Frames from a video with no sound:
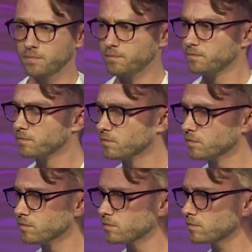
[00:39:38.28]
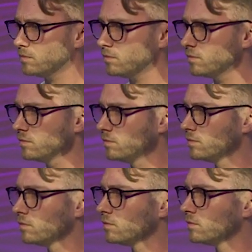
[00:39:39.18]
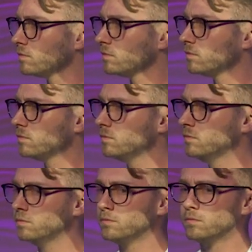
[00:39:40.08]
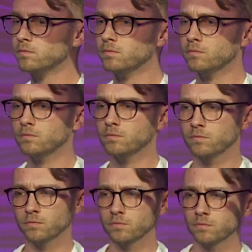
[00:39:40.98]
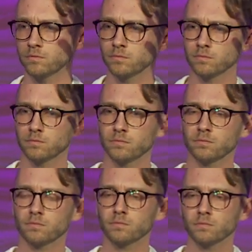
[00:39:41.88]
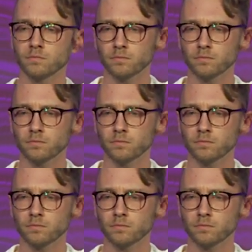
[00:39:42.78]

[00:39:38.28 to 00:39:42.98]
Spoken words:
Nobody speaks.